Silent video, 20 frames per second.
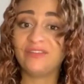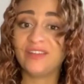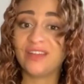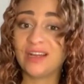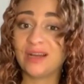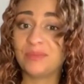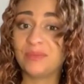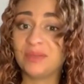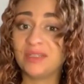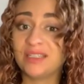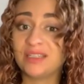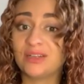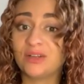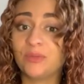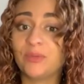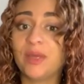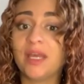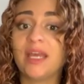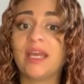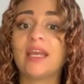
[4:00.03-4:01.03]
it up a little
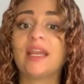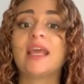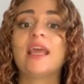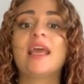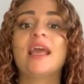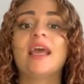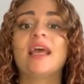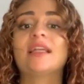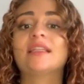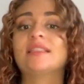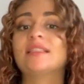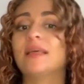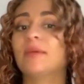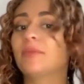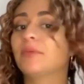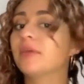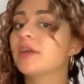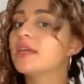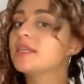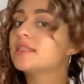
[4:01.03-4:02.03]
bit and
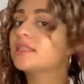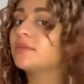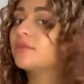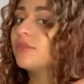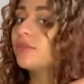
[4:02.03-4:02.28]
separate some